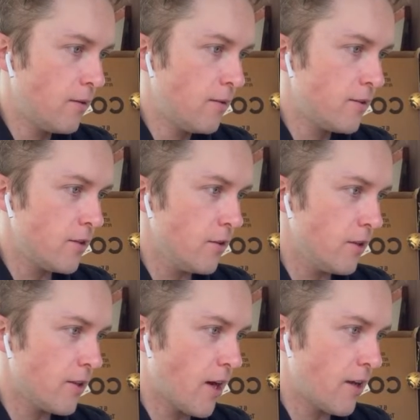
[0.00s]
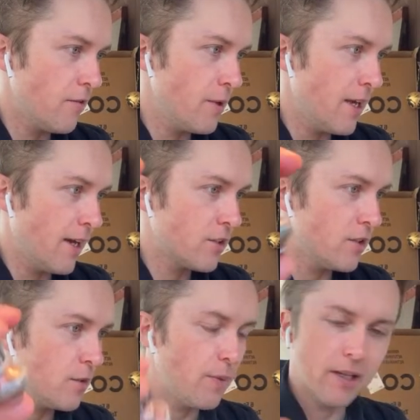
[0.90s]
So the thought of me actually
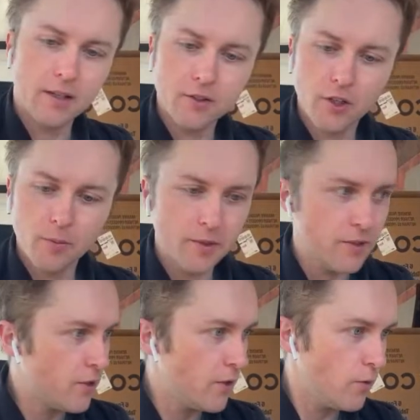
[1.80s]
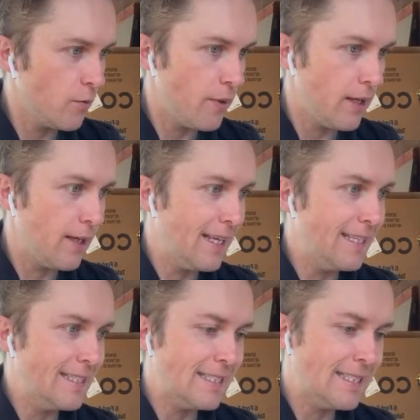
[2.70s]
speaking German too would be
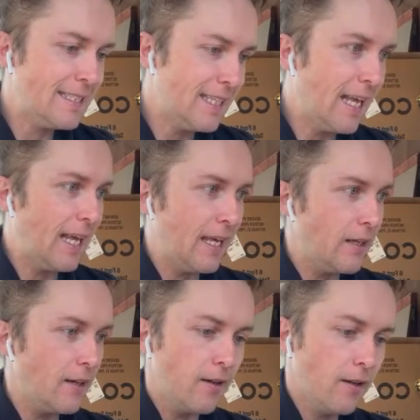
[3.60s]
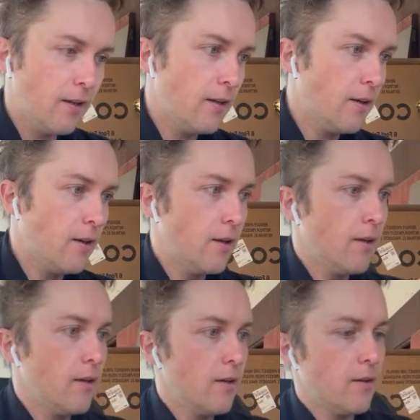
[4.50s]
insane,
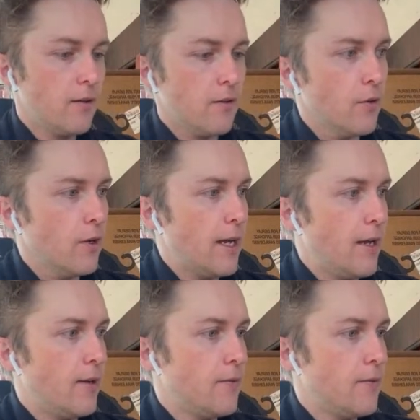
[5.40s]
right?